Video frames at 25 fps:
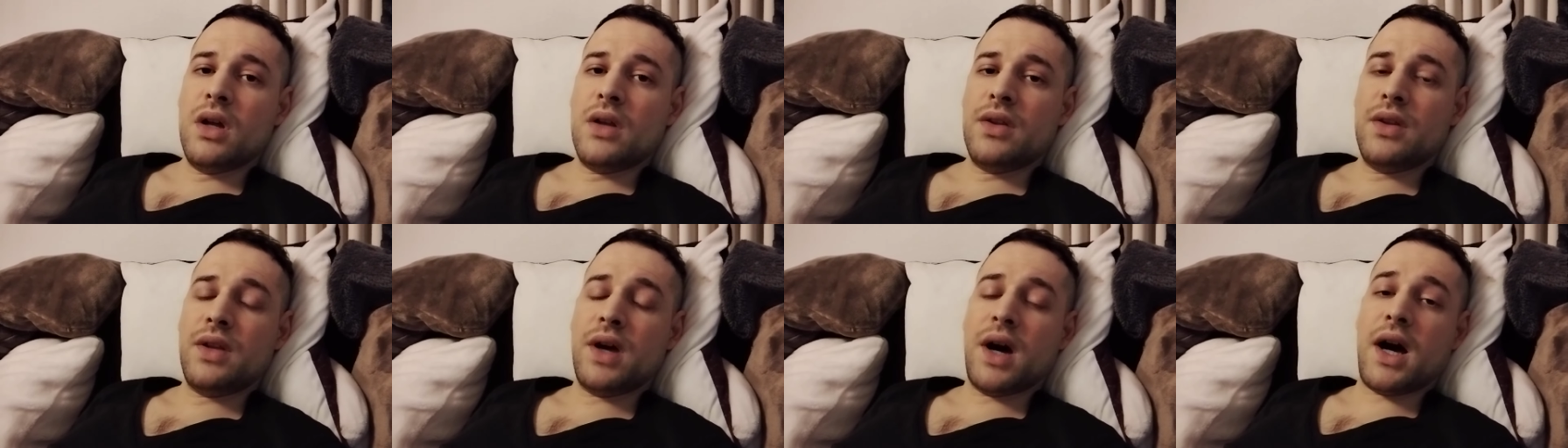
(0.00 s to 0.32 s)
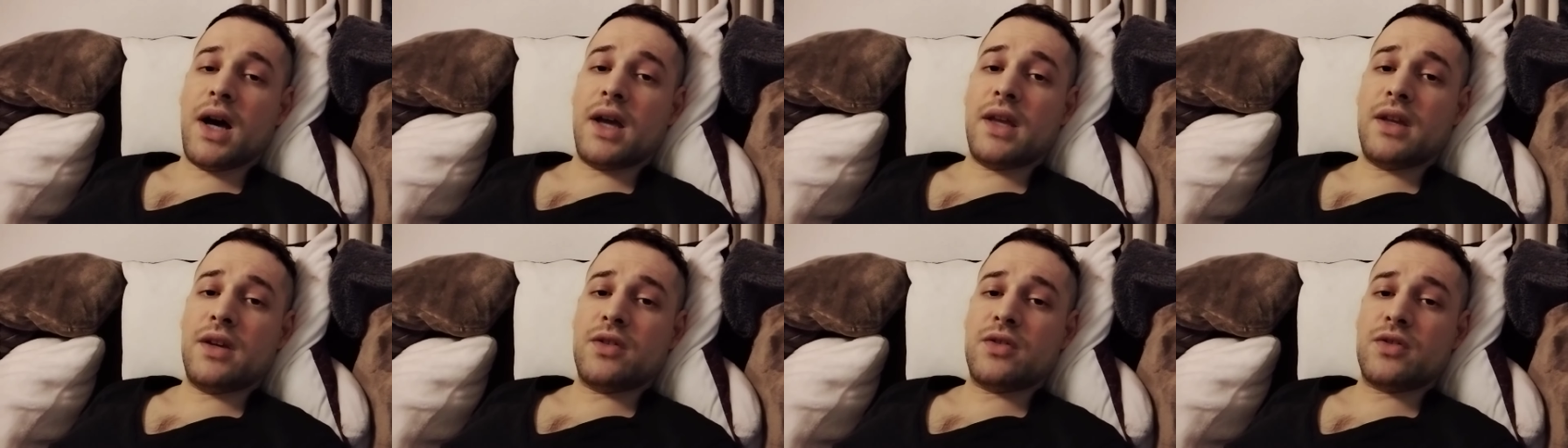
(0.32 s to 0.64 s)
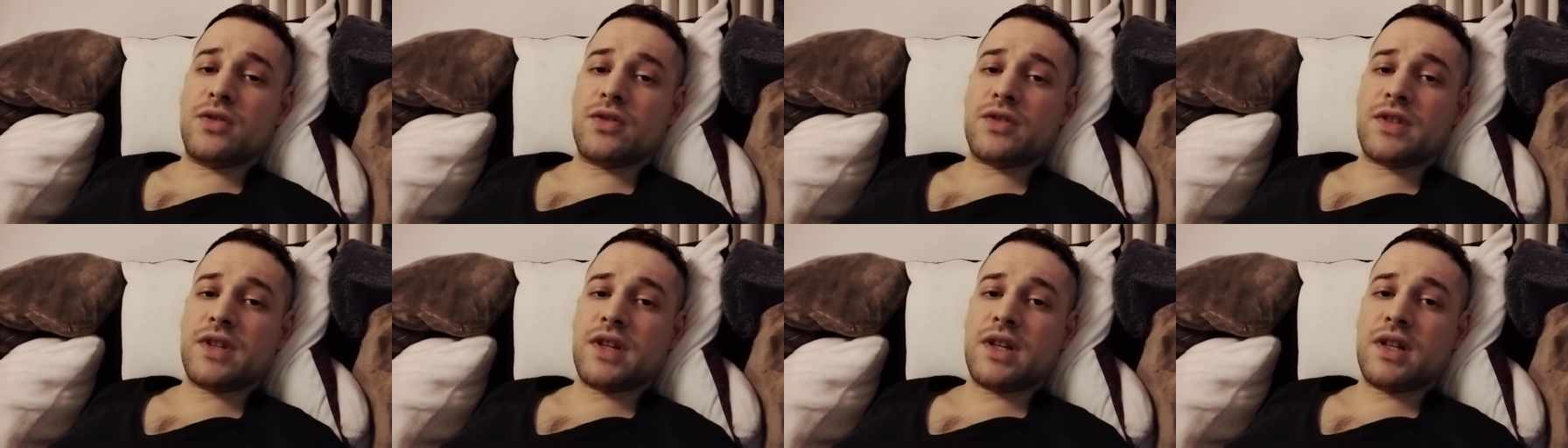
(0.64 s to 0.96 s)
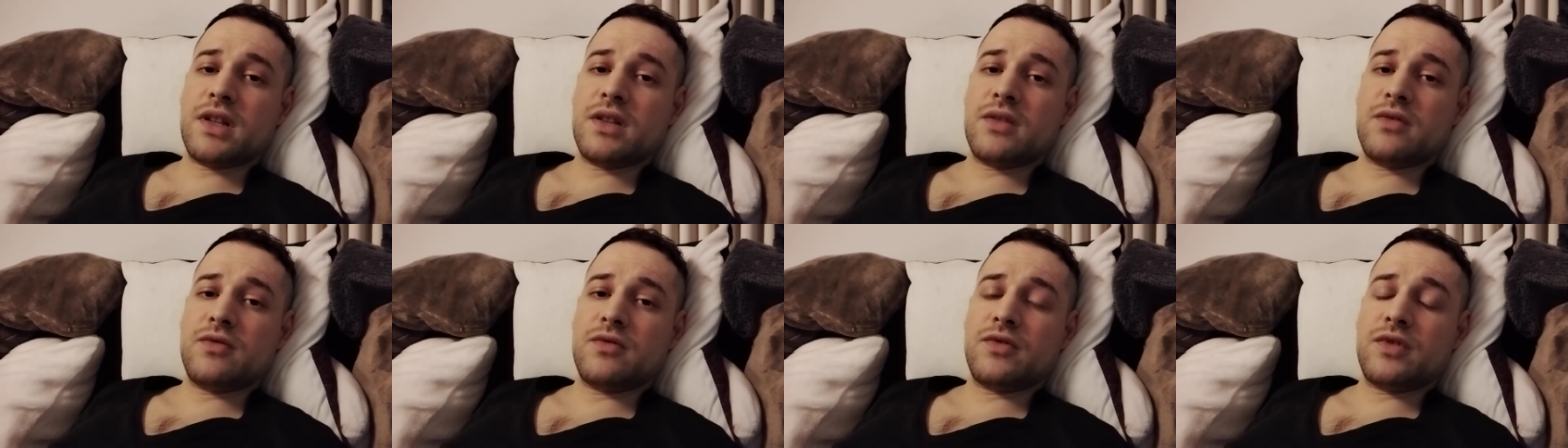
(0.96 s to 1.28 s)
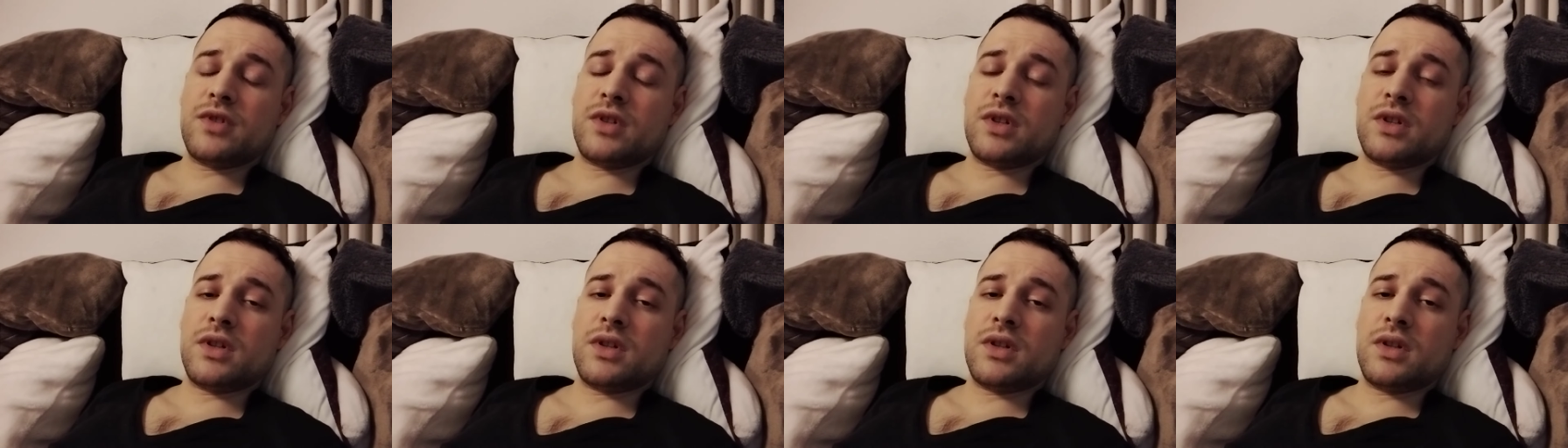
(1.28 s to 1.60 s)
the higher self,
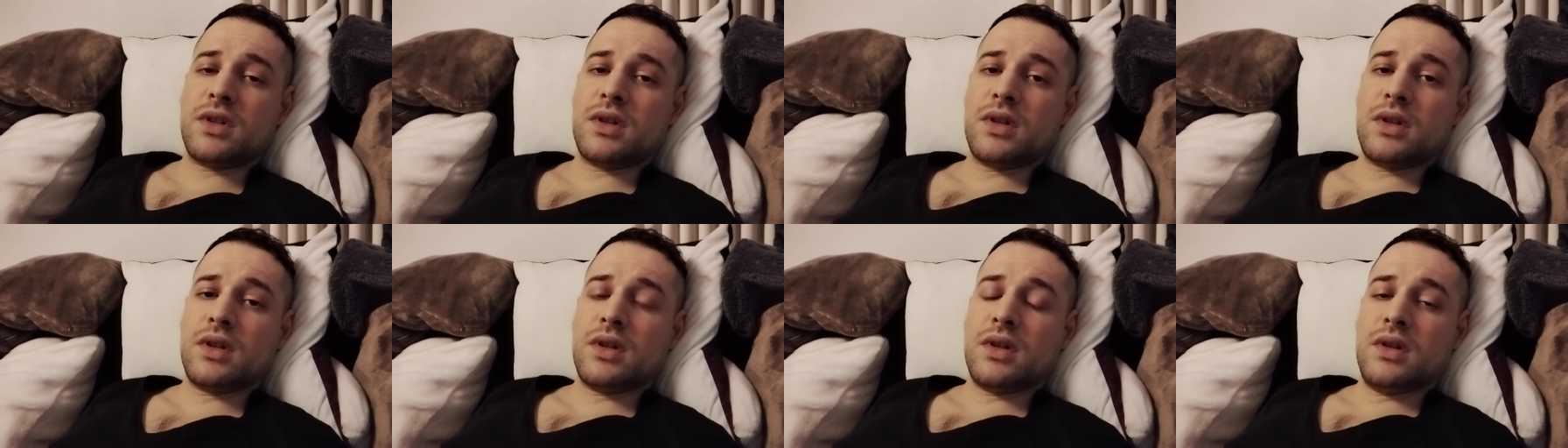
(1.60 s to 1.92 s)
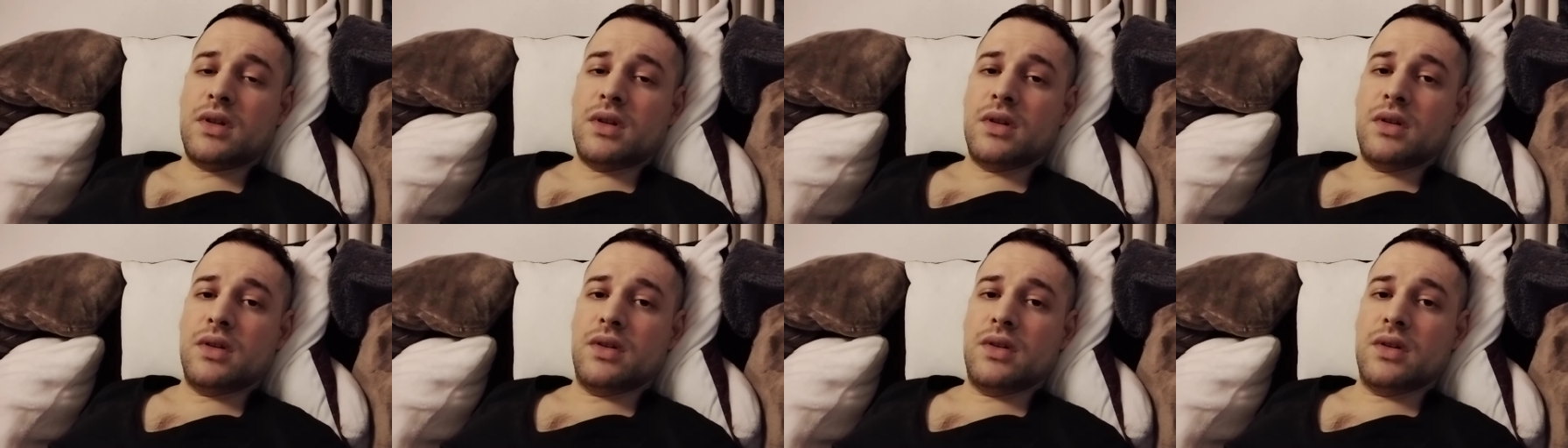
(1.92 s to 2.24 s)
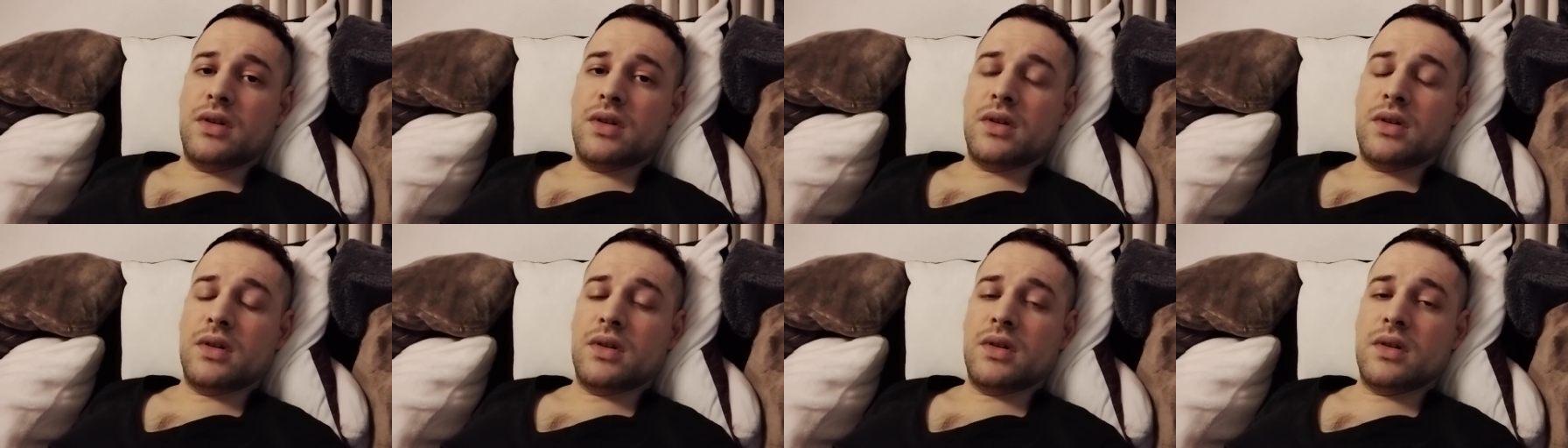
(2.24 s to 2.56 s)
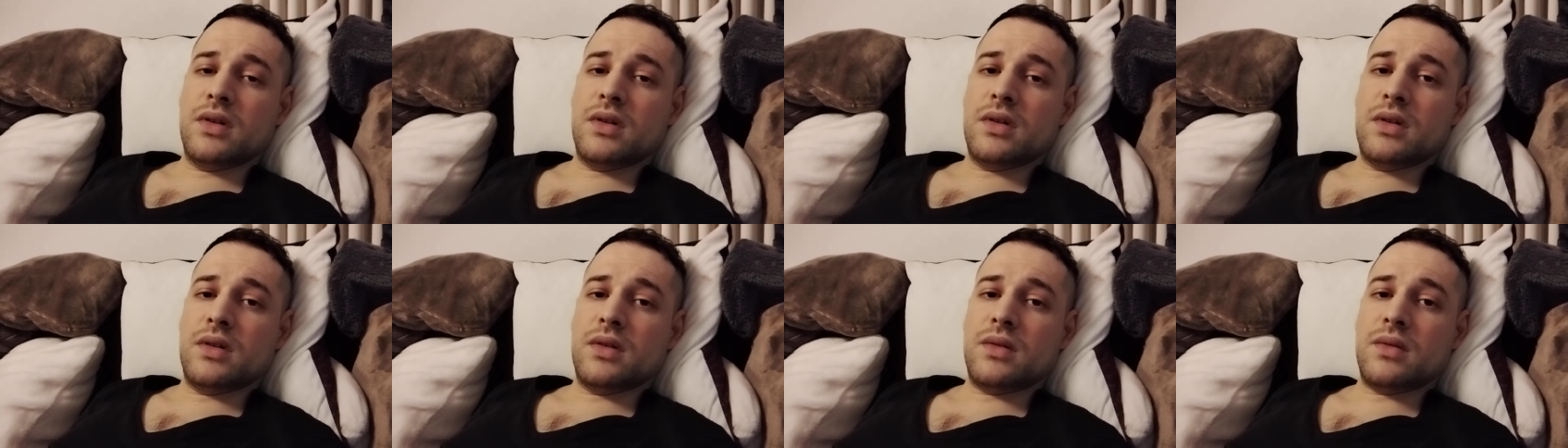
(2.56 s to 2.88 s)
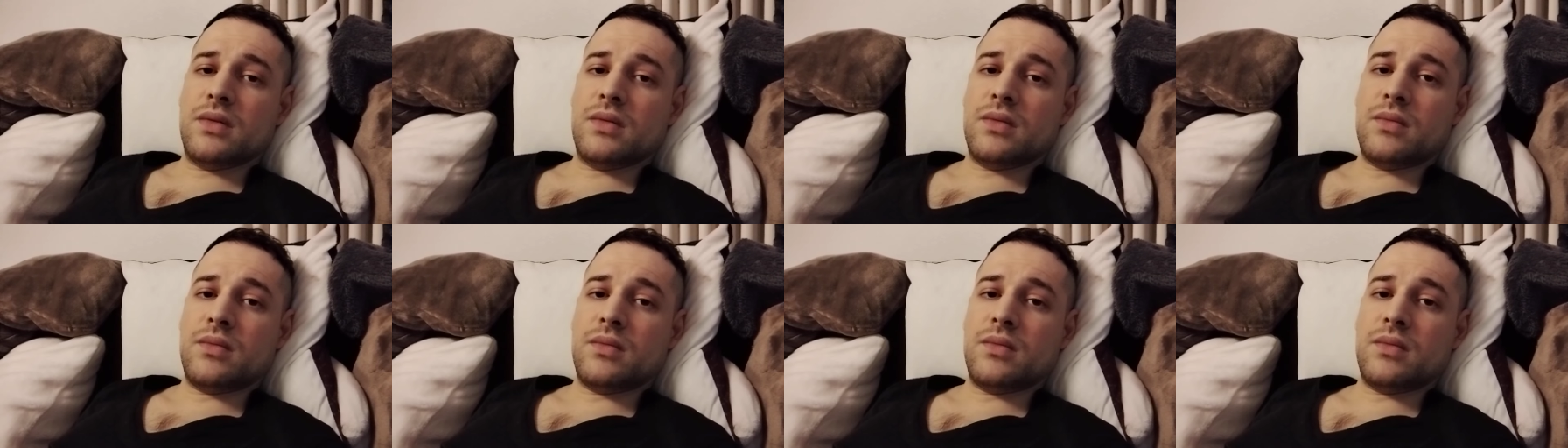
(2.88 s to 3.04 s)
the